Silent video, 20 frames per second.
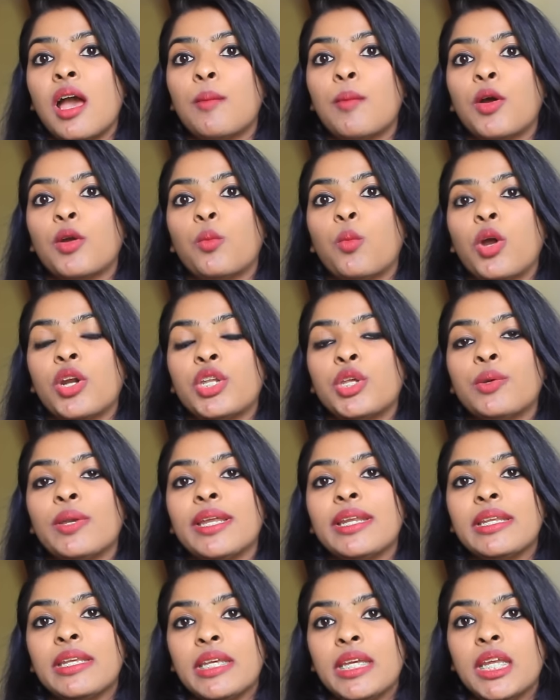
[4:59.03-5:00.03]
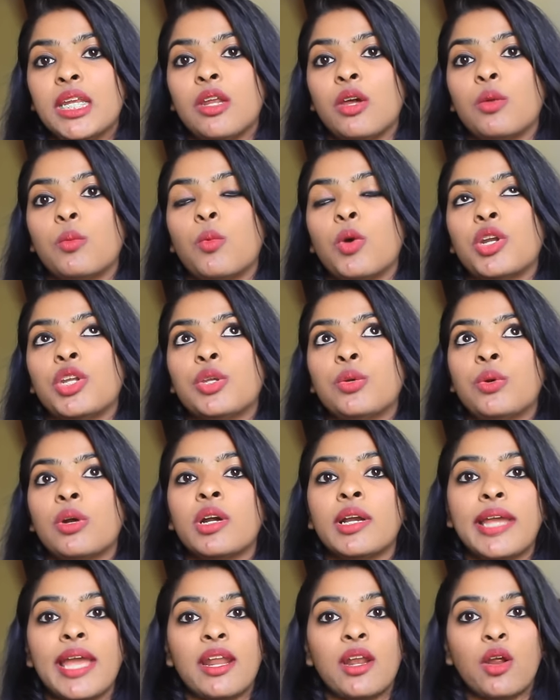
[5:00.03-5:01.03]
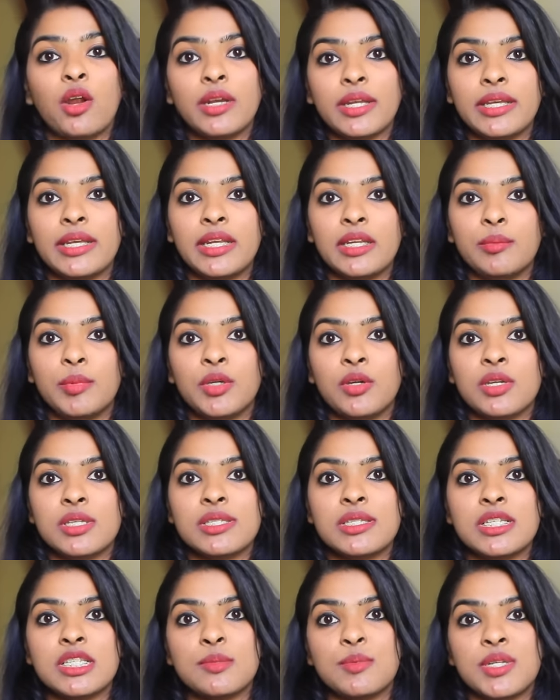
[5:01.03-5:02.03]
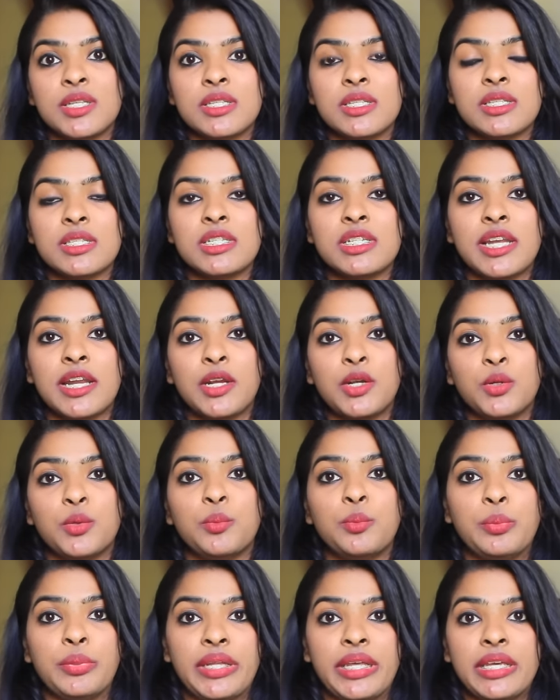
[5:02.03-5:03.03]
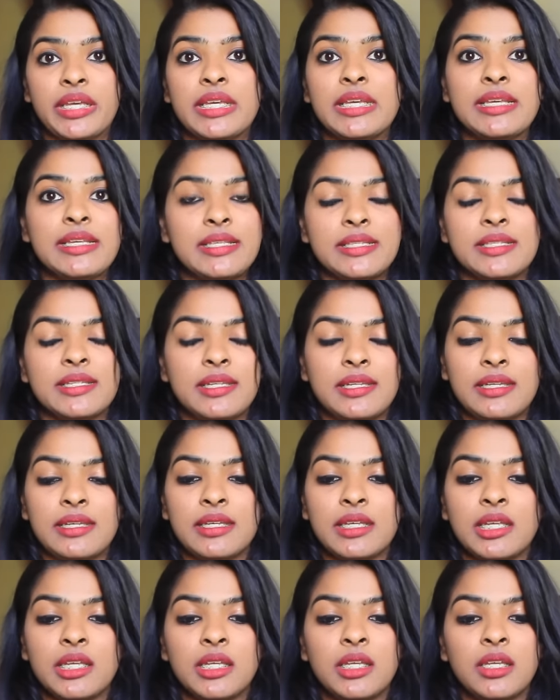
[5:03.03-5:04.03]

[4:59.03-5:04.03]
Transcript: about what you can eat or what you cannot eat because these braces tend to break easily.